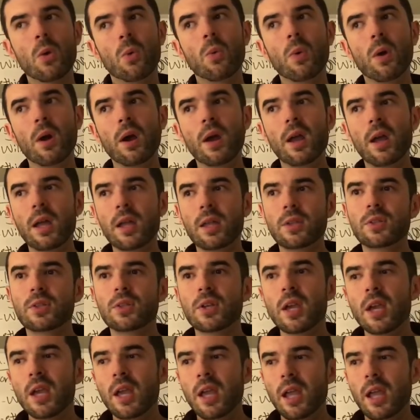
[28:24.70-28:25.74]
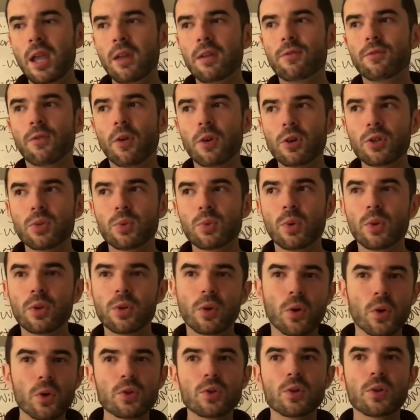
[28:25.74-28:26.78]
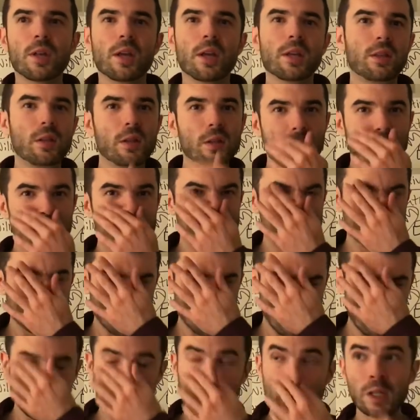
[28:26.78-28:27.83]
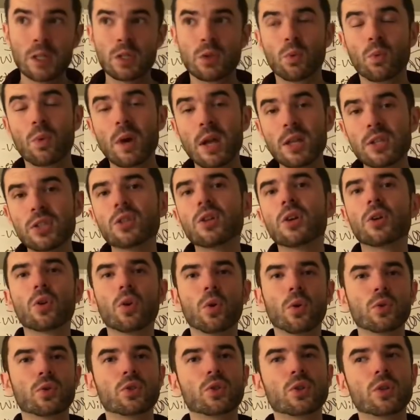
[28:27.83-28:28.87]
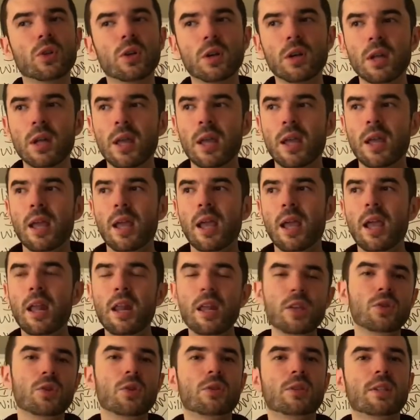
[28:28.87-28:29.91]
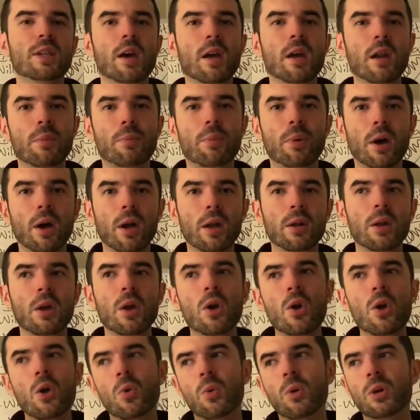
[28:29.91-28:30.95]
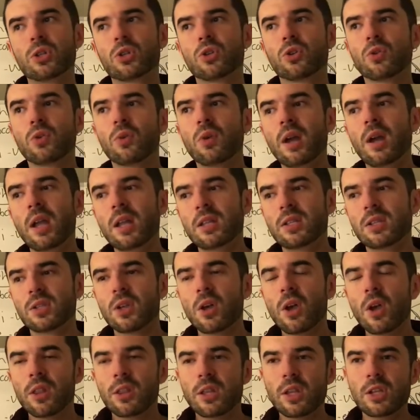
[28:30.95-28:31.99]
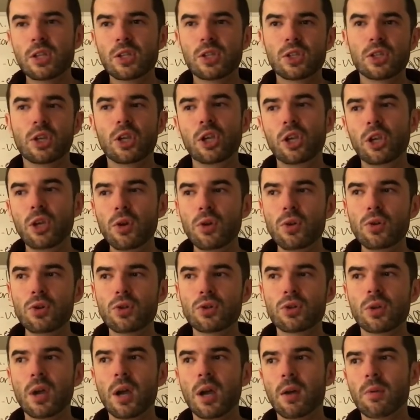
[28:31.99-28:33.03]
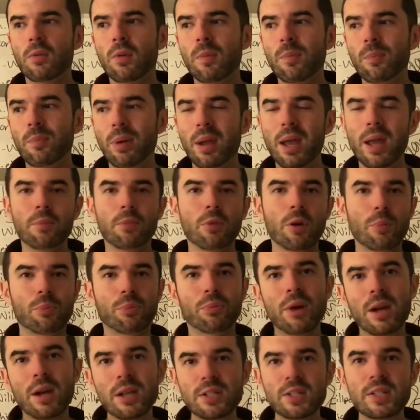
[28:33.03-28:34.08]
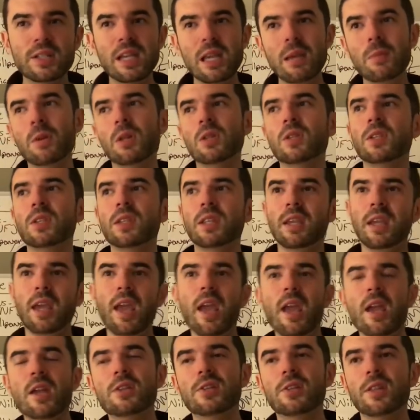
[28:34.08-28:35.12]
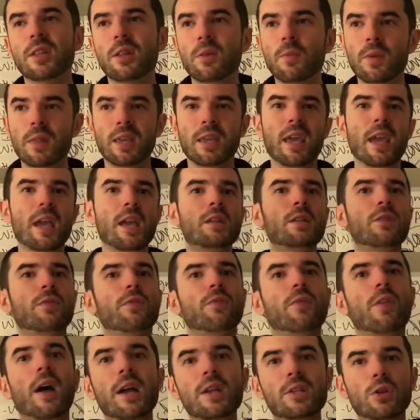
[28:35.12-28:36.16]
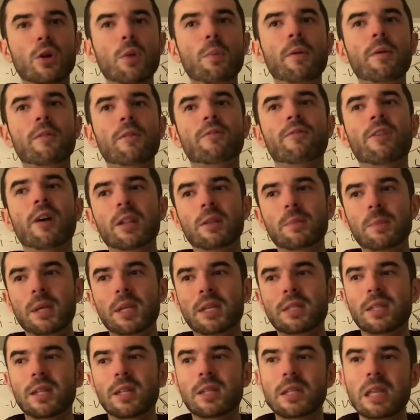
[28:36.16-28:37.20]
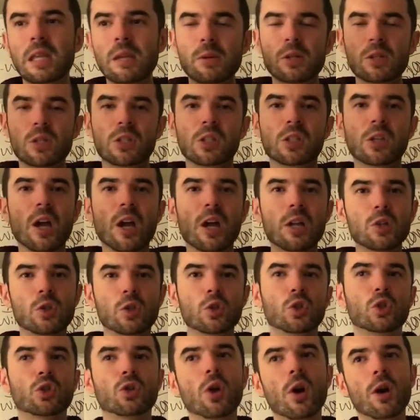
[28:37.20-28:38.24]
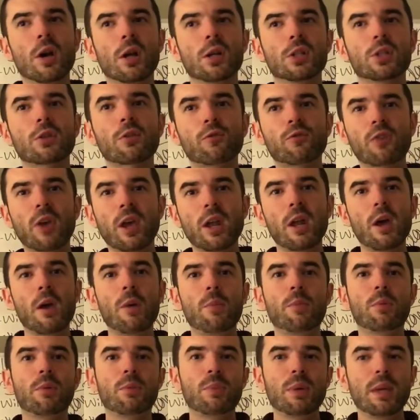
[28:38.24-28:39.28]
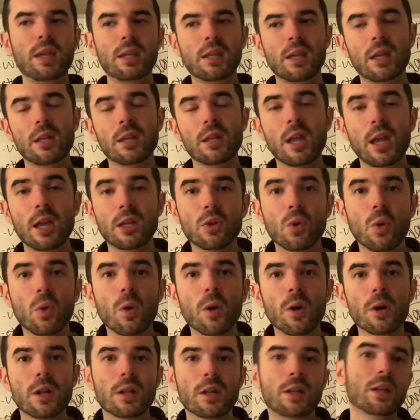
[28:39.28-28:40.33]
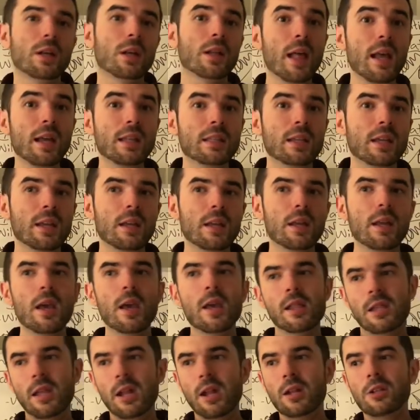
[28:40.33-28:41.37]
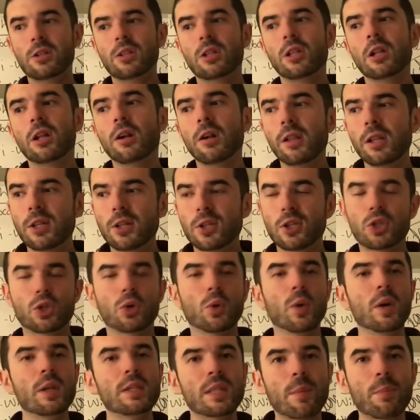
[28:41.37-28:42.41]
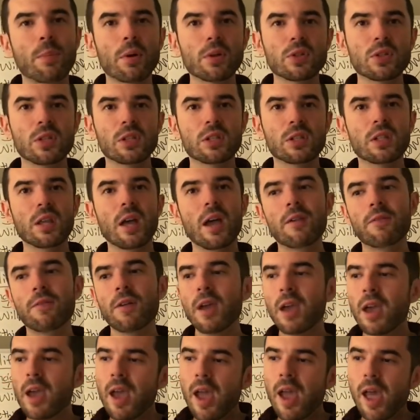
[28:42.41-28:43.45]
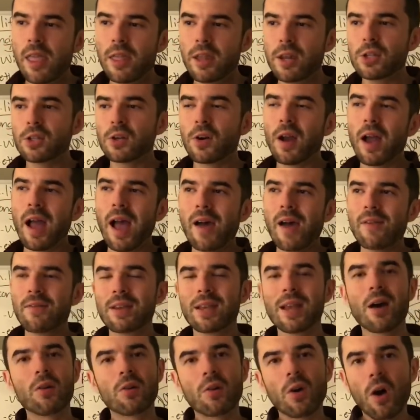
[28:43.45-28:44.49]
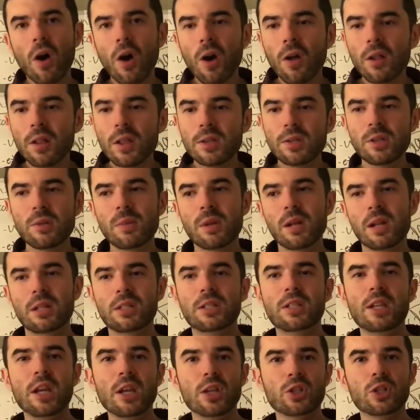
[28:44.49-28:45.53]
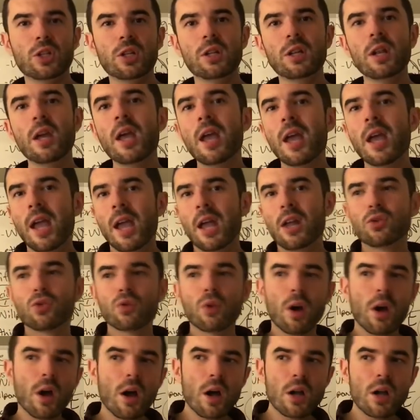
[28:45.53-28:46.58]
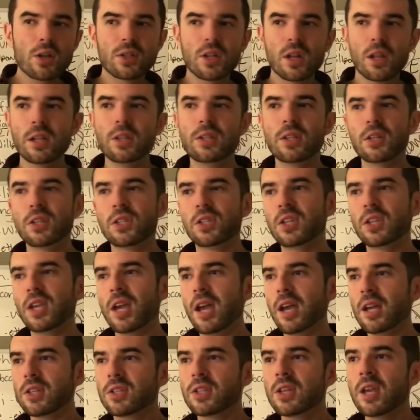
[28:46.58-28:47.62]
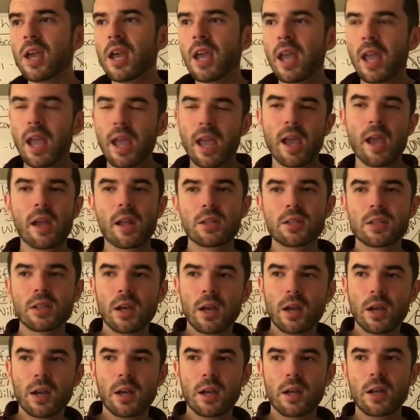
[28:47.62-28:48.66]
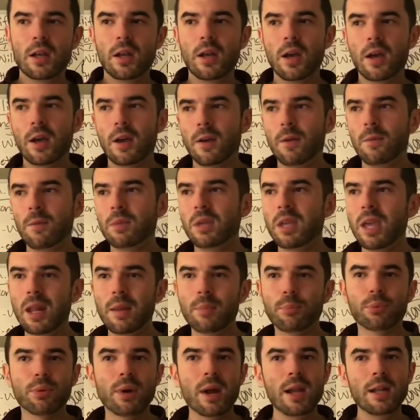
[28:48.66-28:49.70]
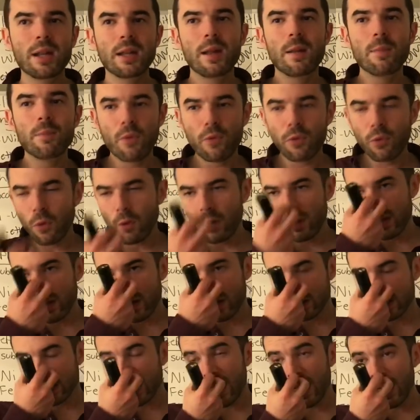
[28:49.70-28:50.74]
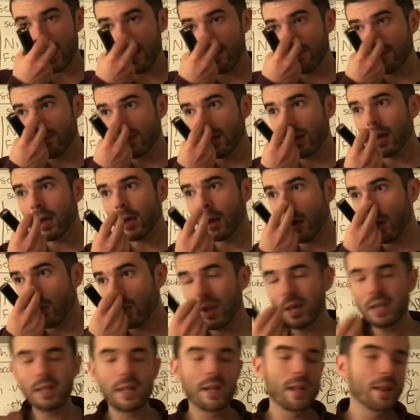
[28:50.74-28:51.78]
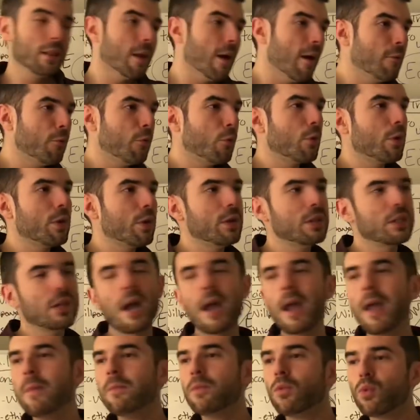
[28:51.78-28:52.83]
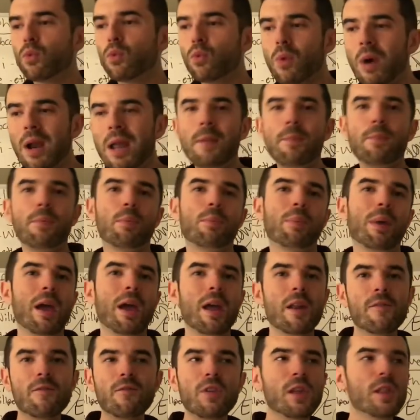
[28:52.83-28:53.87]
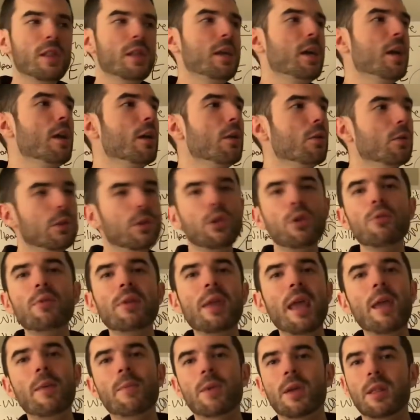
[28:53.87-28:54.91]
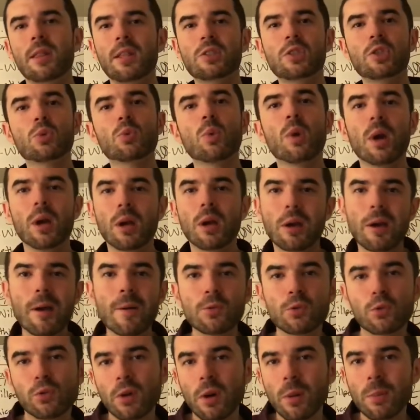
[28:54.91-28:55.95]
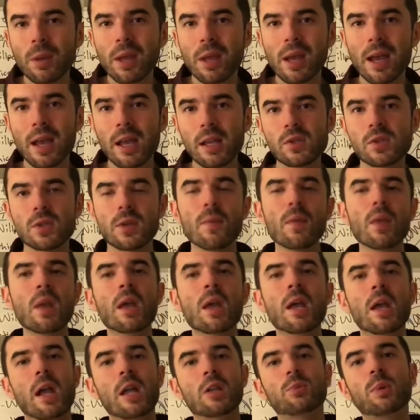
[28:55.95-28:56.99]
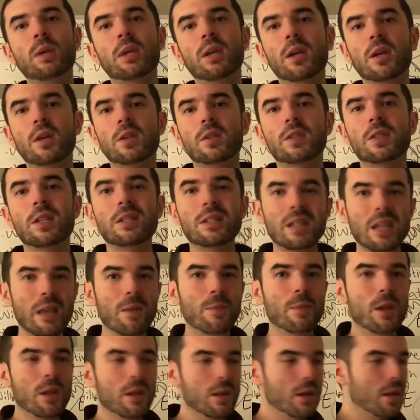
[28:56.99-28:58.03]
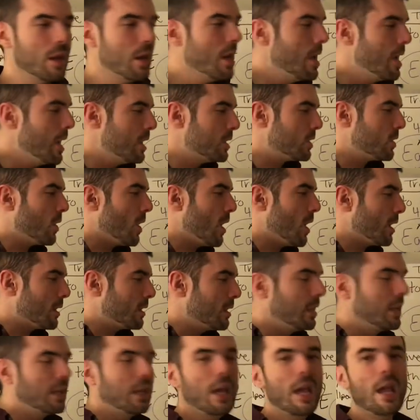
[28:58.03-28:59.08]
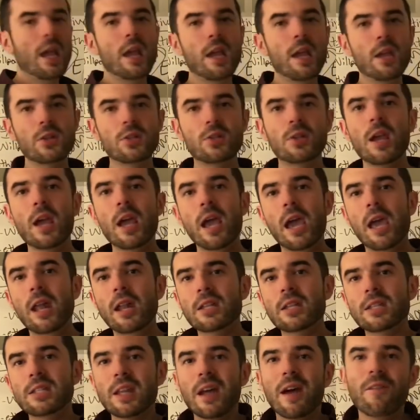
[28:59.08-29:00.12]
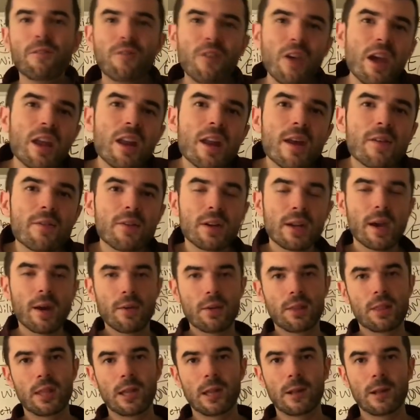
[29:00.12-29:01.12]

whereas in first world culture like the united states or at least western culture it is looked down upon which creates this huge uh, rep- repressed demons in the cage, and then when the cage flies open finally because the demon just gotten so strong and so fed up with being ignored and neglected that it literally destroys that person's life. And then you start having alcoholism and addiction and drugs and illicit sex and uh, uh, getting pregnant before their time, uh, awakening love before their time, rape, pedophilia, you name it. This is where it comes from, guys. It's because the demon is locked in the cage and it's not fed every now and